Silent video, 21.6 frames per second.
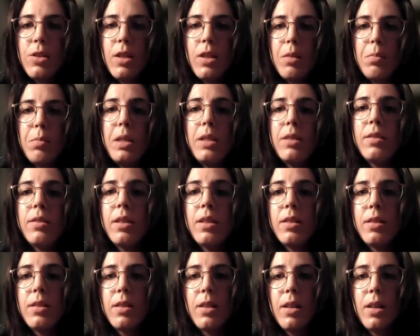that means
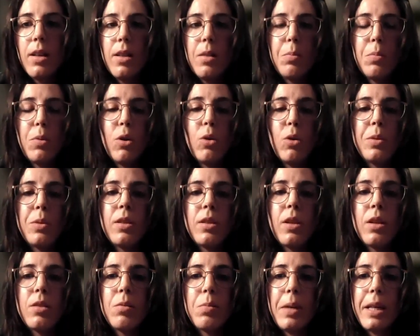that the probe is
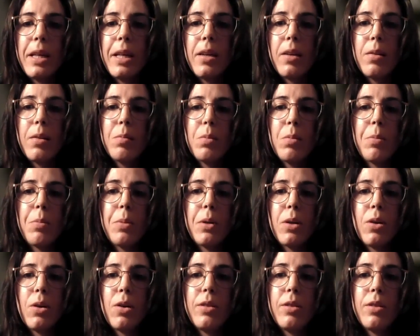not making proper
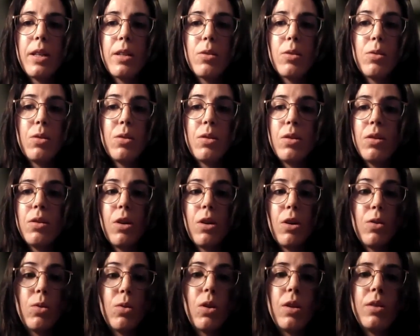contact or
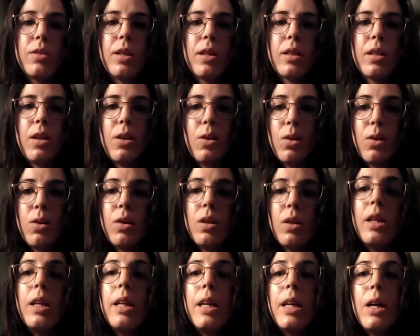no contact at all
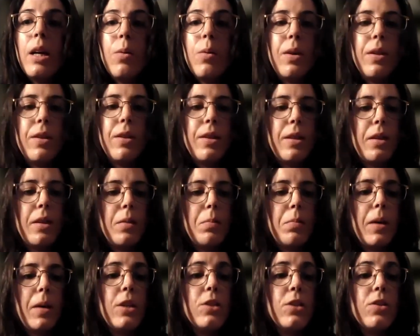with the
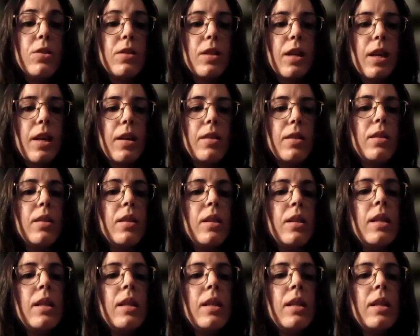patient's skin.